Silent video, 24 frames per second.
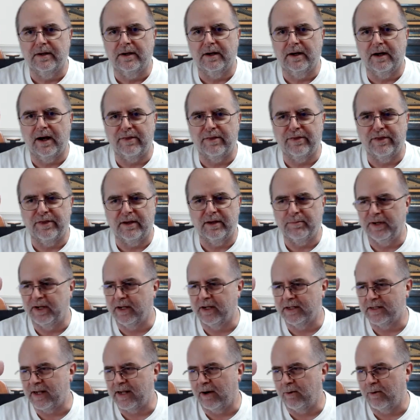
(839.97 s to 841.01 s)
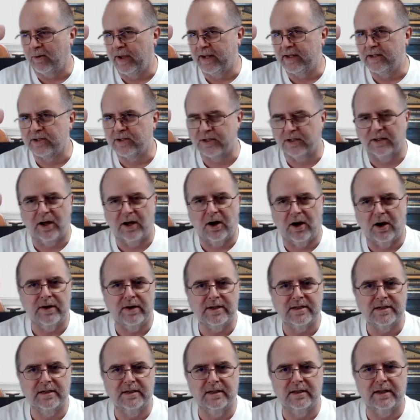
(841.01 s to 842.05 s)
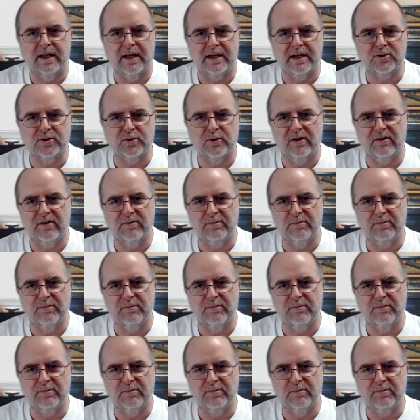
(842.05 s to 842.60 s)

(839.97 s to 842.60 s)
I think because I read Solaris in the last 12